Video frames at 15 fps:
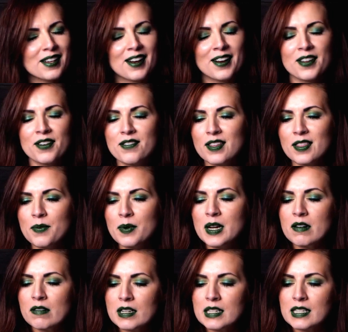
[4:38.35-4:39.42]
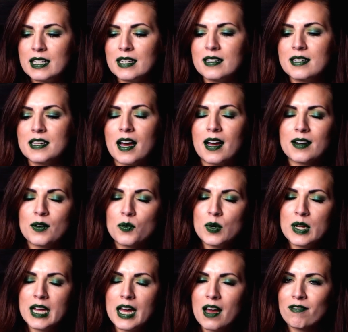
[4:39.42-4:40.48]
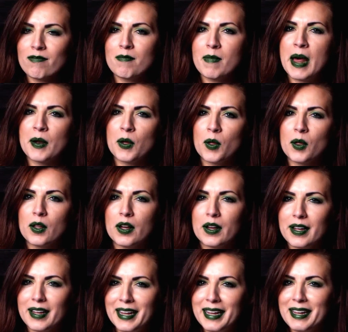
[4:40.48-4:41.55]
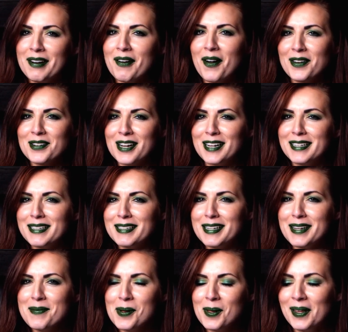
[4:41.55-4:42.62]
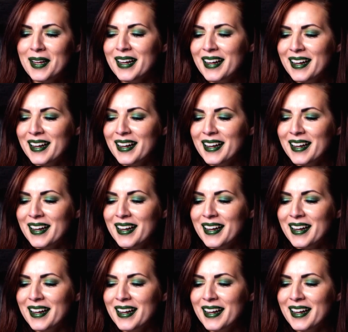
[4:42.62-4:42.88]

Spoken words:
Another thing that we noticed is that we have metal in our dining table